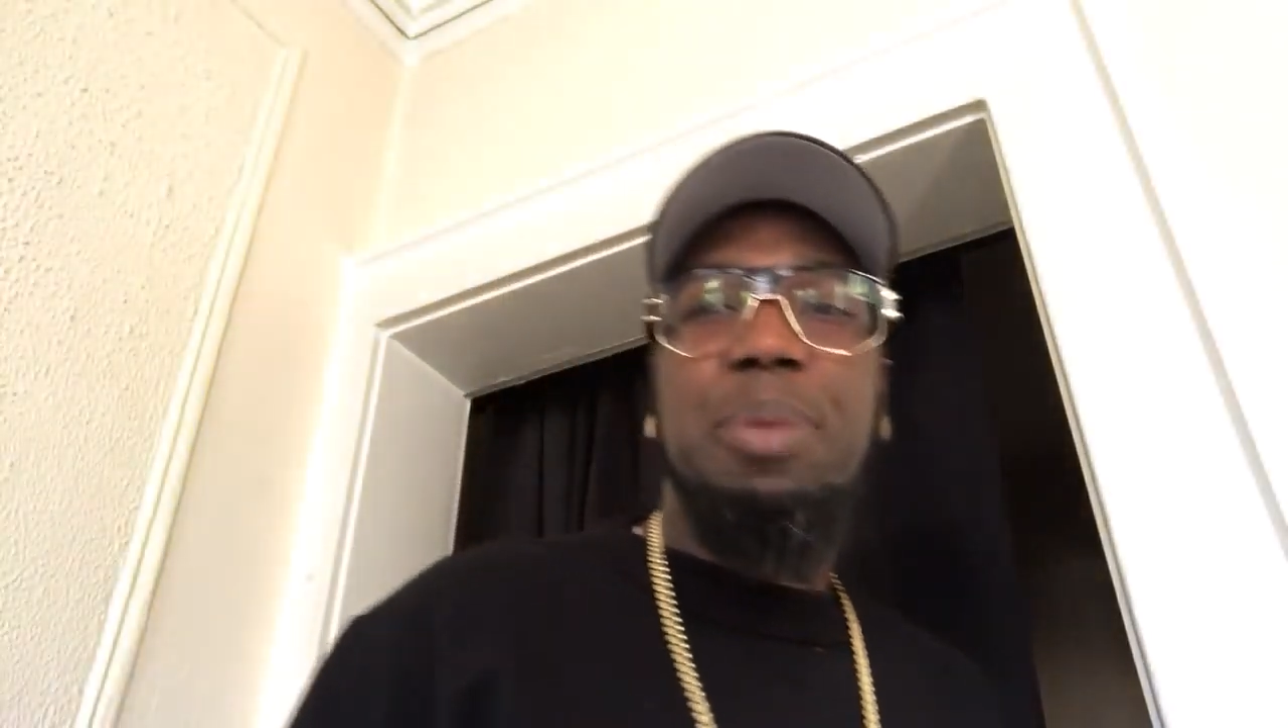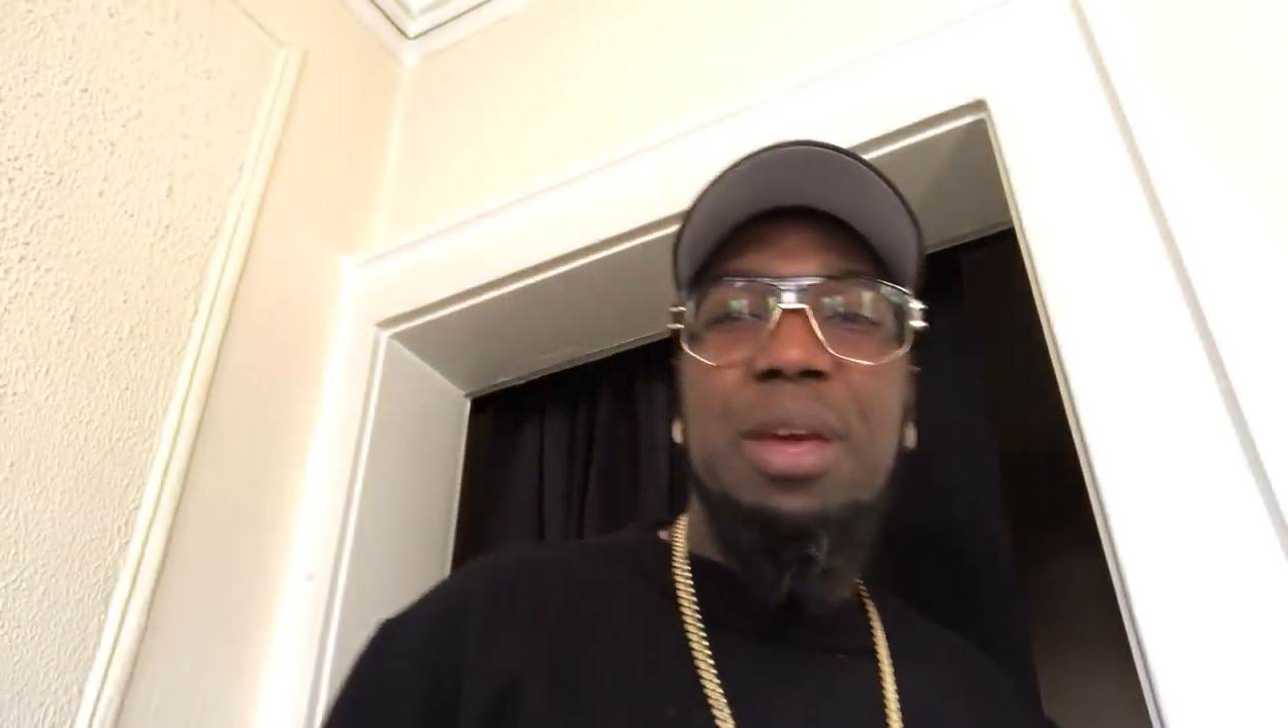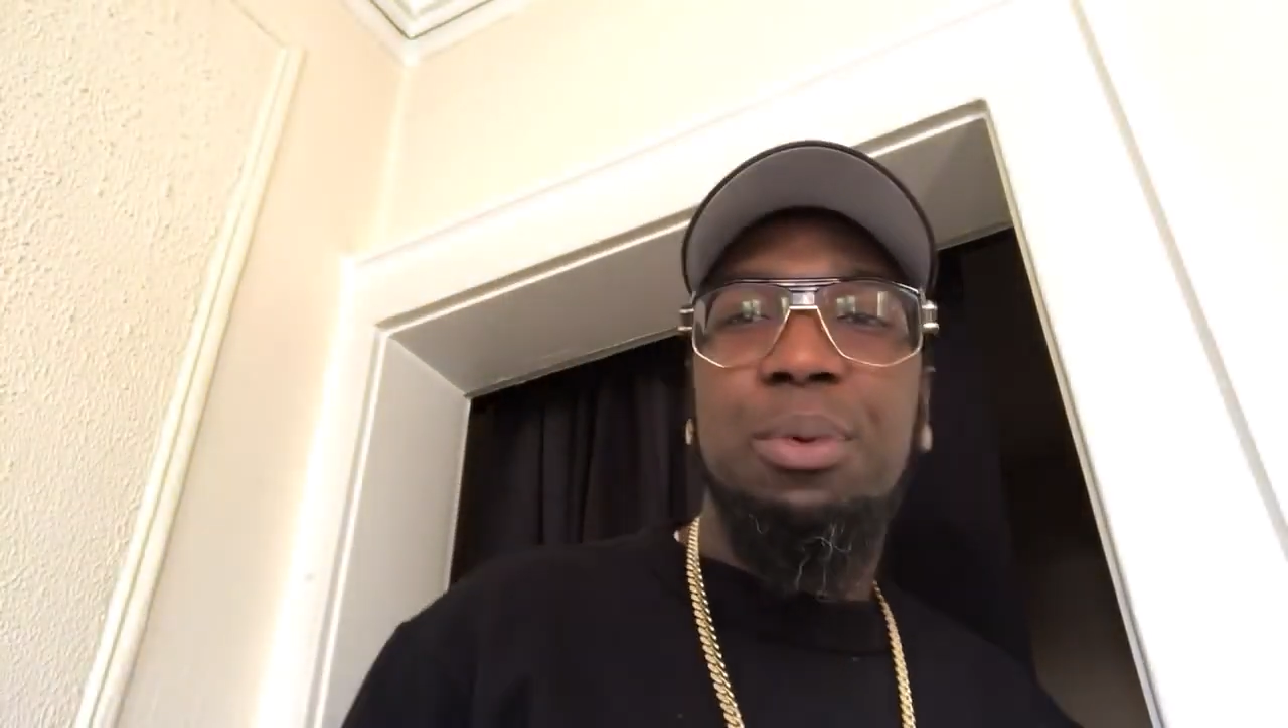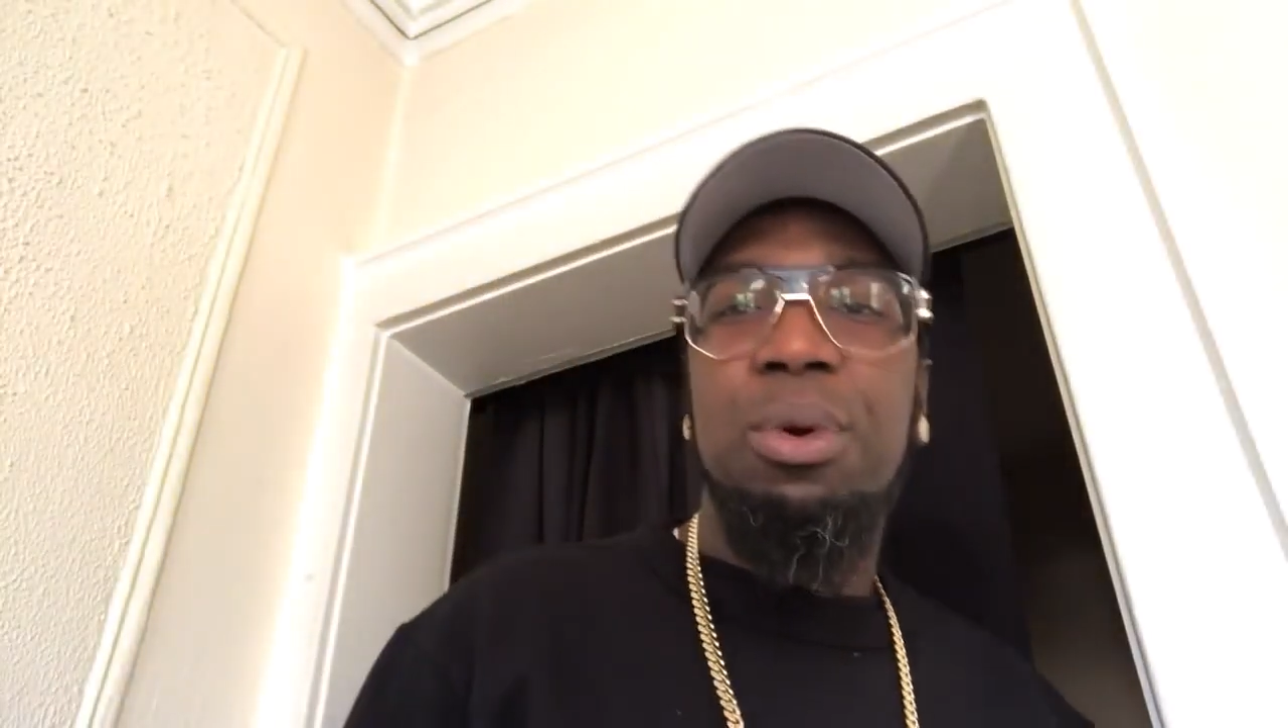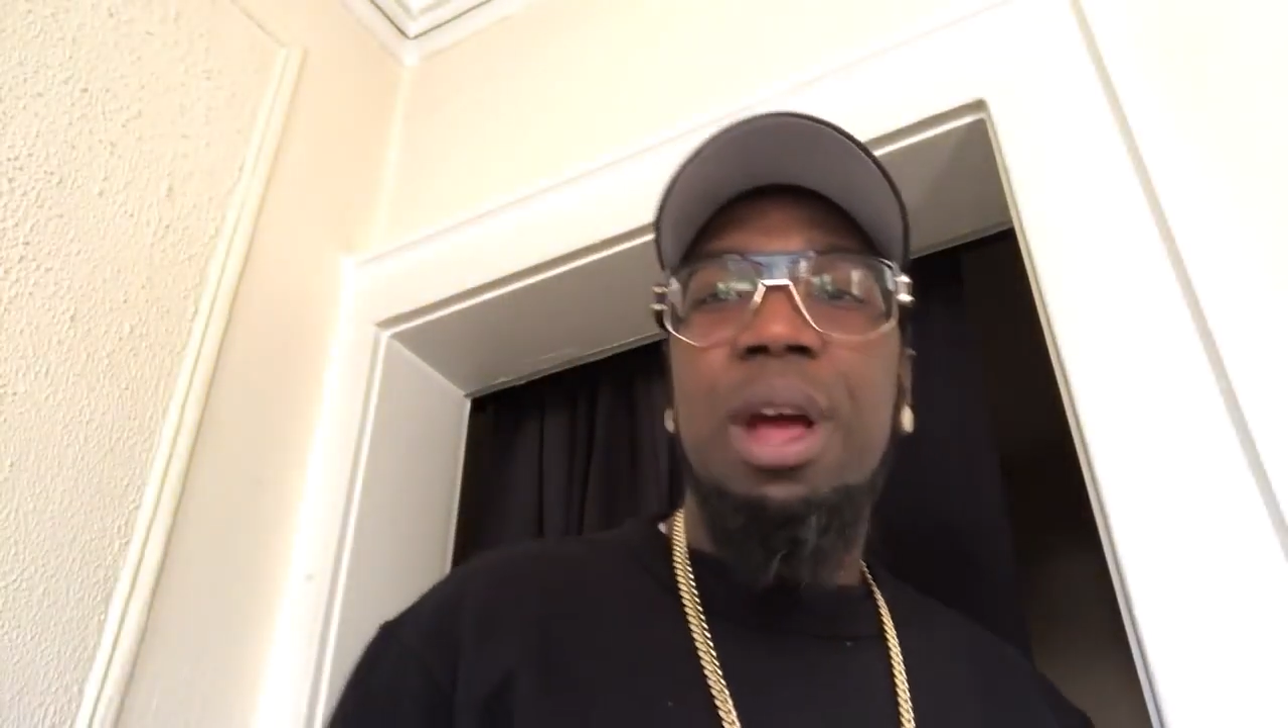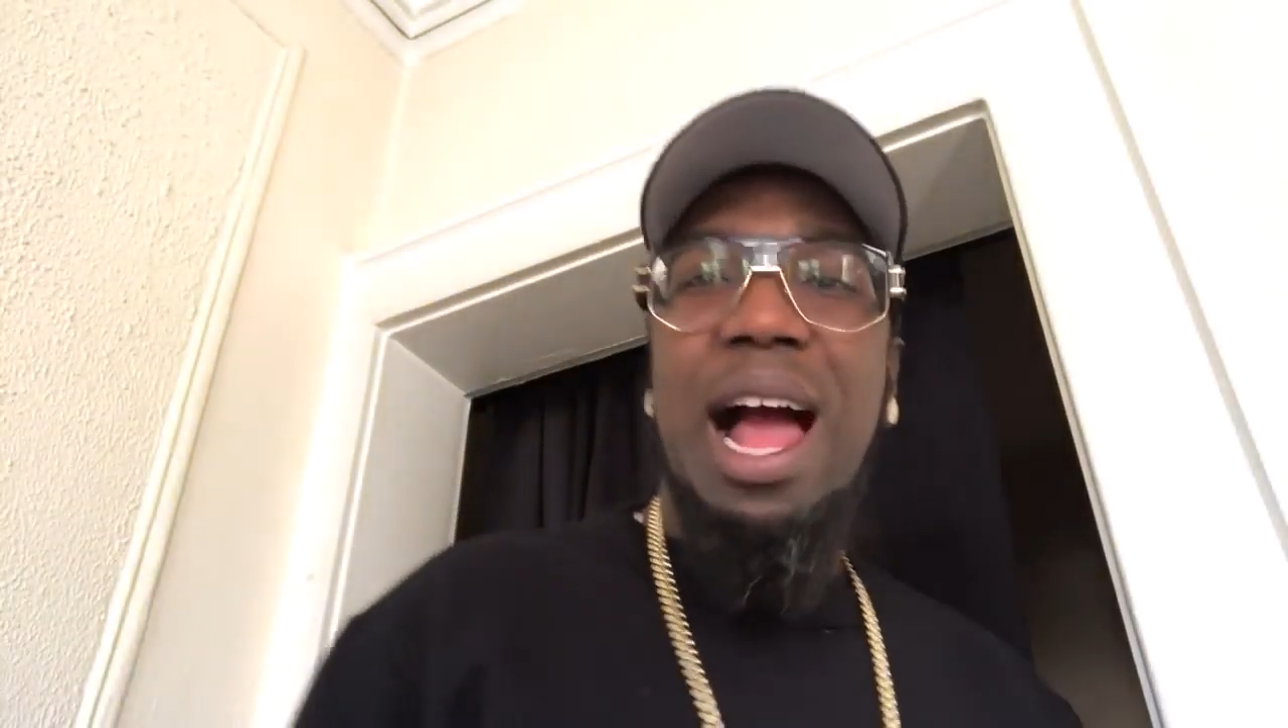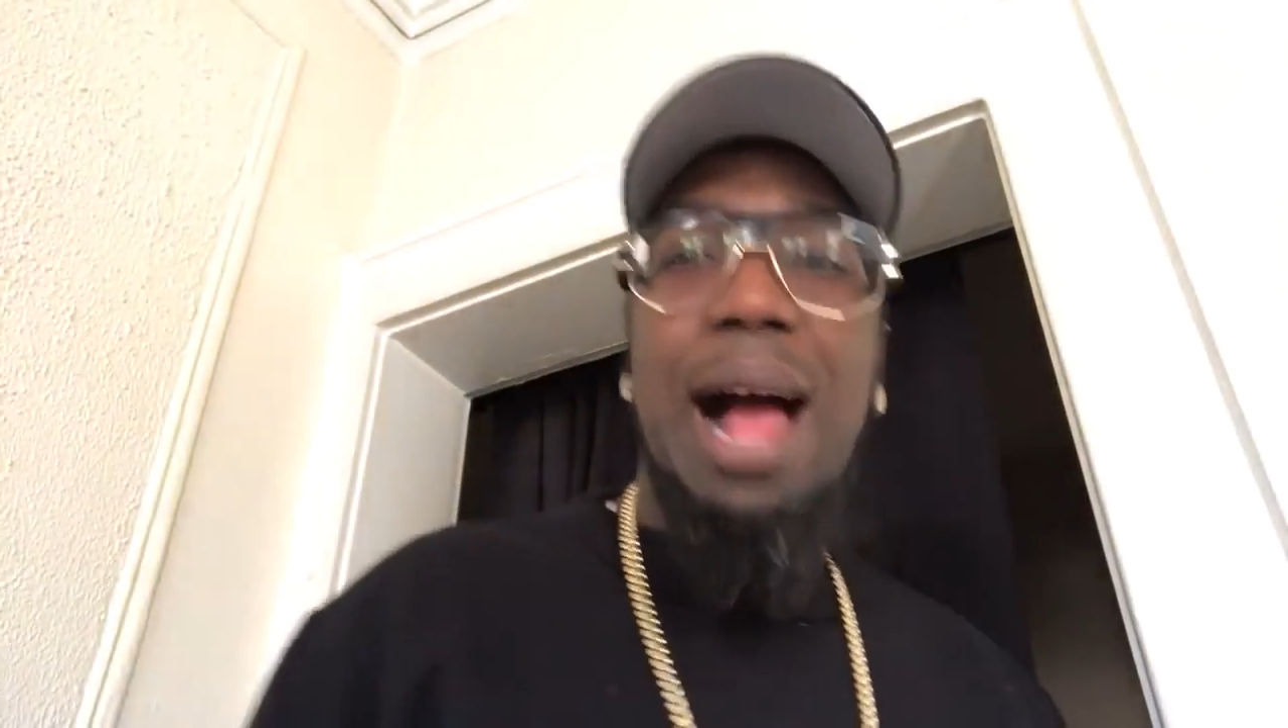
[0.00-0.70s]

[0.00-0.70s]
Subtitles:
people.